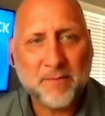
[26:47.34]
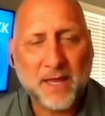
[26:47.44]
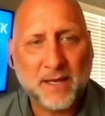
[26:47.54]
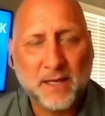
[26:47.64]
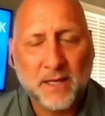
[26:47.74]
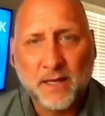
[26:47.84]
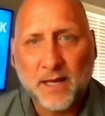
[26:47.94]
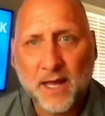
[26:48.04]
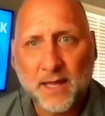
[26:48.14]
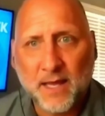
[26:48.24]

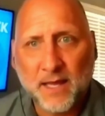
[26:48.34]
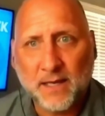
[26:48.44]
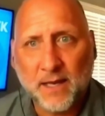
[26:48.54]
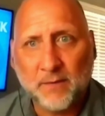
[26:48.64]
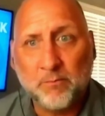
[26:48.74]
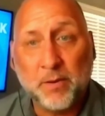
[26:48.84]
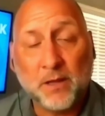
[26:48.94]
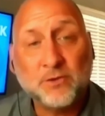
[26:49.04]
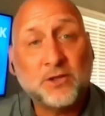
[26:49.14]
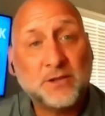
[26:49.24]
and
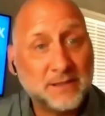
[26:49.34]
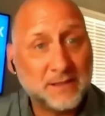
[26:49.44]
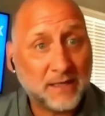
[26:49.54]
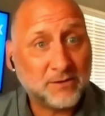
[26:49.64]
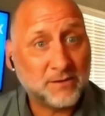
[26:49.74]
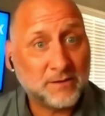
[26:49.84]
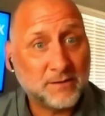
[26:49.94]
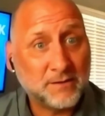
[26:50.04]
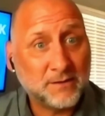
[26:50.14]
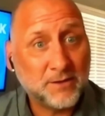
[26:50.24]
build your successes.
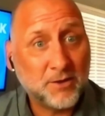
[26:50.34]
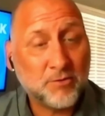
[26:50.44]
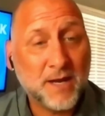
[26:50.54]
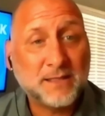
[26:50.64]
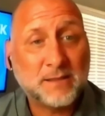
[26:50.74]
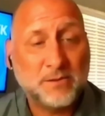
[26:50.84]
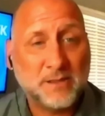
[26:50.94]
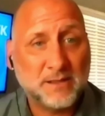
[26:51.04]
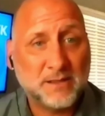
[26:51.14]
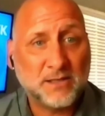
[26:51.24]
Create some
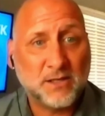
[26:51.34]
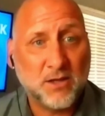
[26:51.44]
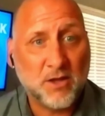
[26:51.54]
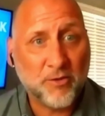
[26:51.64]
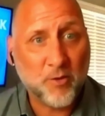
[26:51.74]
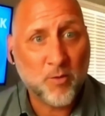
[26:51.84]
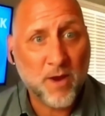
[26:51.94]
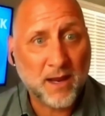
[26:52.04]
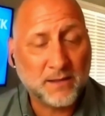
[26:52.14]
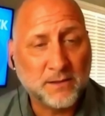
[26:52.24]
success along the
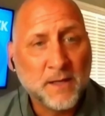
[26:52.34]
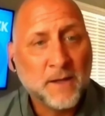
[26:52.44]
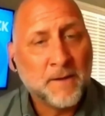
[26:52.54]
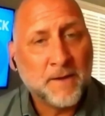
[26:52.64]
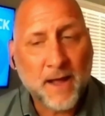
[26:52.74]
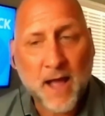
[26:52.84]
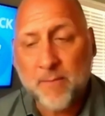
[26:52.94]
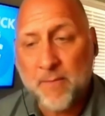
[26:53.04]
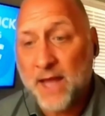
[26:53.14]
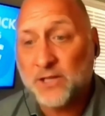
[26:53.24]
way, because I
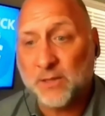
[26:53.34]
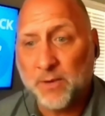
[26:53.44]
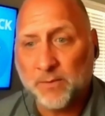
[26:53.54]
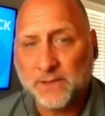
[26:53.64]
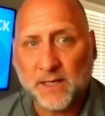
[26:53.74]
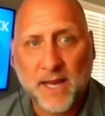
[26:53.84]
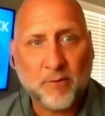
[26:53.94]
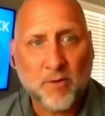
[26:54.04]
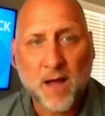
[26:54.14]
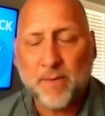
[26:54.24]
imagine some people say, hey,
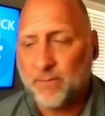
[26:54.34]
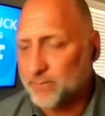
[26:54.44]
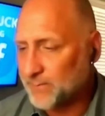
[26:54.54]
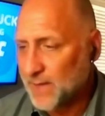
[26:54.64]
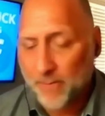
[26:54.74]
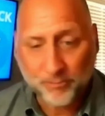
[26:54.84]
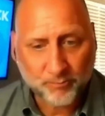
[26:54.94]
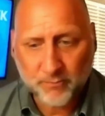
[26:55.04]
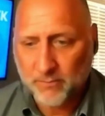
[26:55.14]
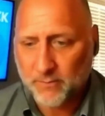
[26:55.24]
Rob,
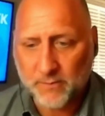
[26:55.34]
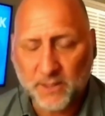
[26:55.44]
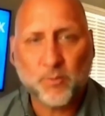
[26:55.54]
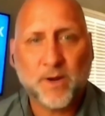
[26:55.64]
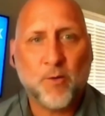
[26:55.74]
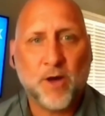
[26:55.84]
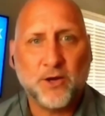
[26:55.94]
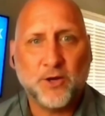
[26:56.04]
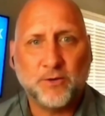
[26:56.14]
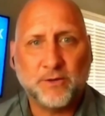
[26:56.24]
this is what I
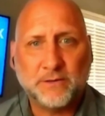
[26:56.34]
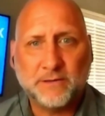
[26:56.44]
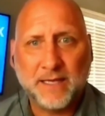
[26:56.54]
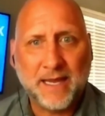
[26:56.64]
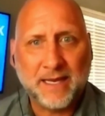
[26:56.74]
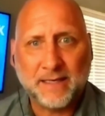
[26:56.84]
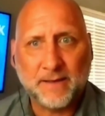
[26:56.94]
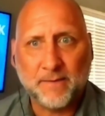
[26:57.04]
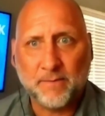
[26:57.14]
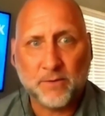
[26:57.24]
want to do. And
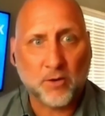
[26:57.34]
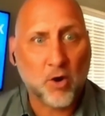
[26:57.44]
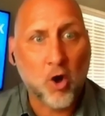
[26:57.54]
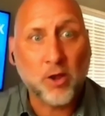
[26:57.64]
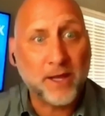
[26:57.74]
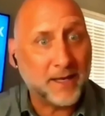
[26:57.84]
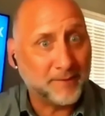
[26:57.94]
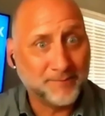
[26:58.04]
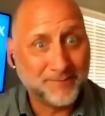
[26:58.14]
they're all in.